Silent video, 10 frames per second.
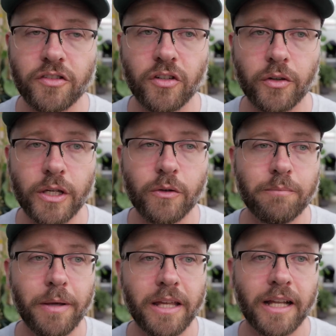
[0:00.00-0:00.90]
So he
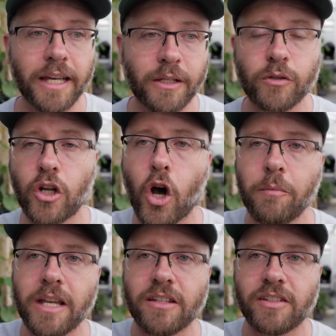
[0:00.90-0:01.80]
would be like, he would call
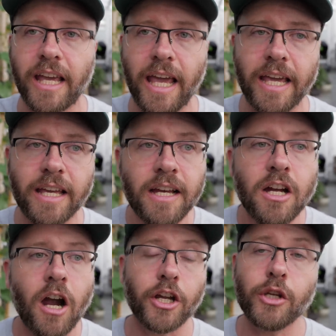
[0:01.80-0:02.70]
me and say, hey,
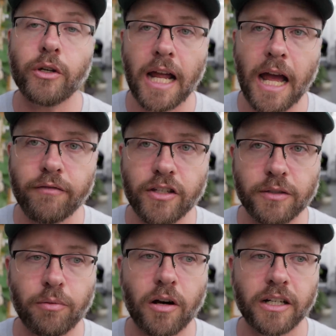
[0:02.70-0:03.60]
are you gonna have
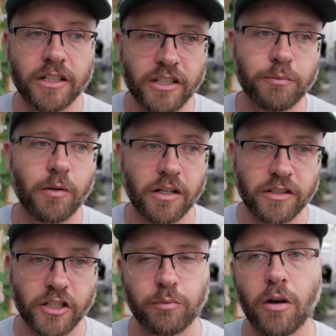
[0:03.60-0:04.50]
this product and this product
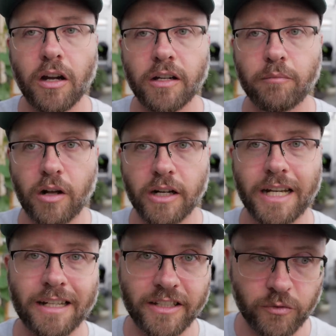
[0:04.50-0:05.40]
and this pro
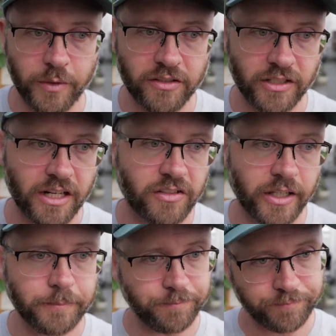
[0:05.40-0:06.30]
product at these weeks? And I'd
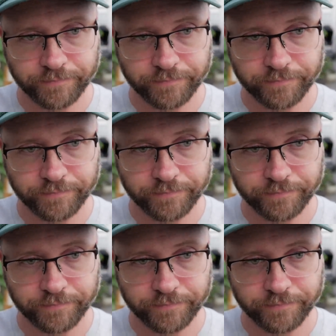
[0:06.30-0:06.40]
say,